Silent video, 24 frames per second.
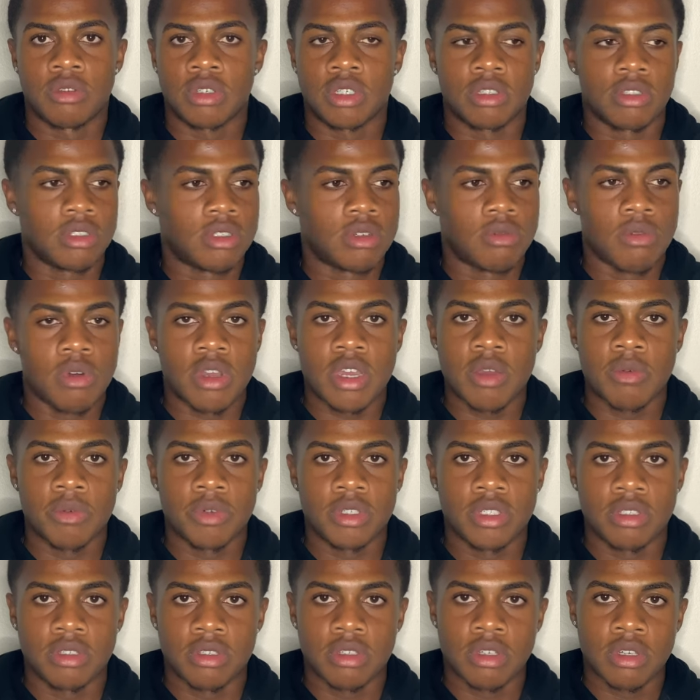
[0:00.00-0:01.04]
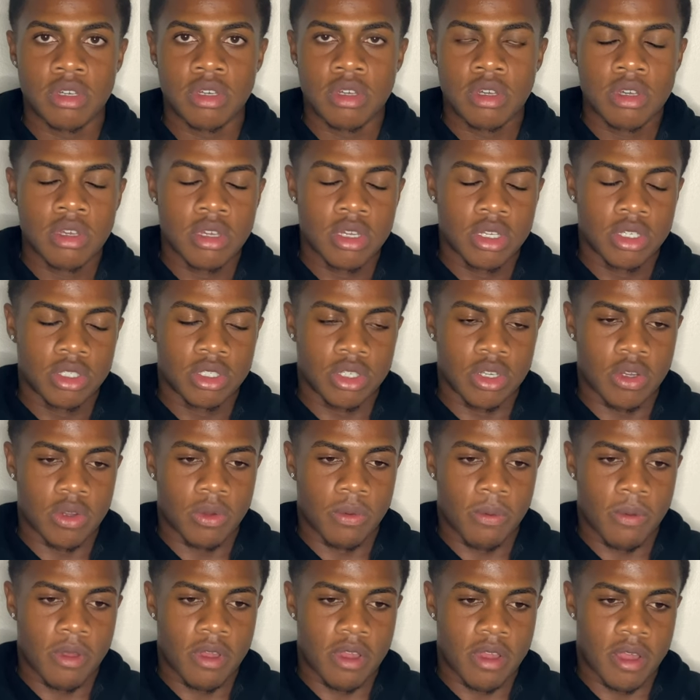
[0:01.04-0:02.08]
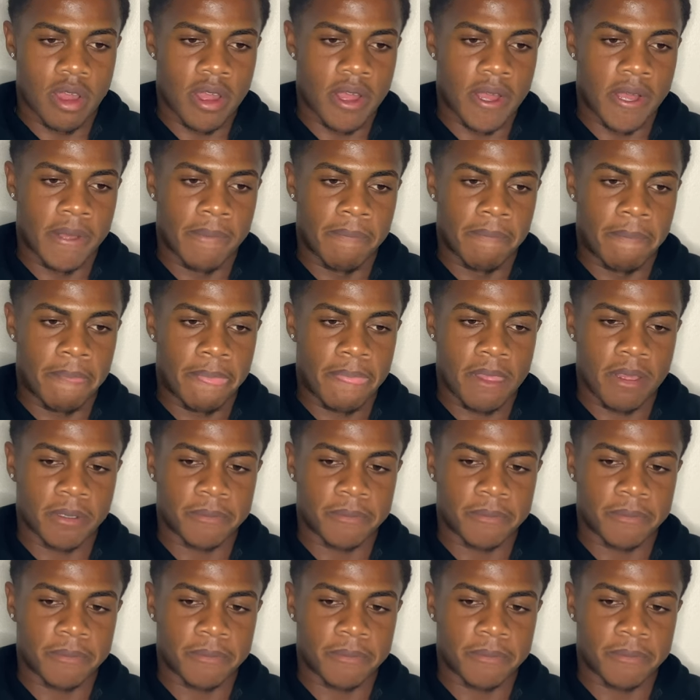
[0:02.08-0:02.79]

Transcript: So, you know, what can we do? So, um,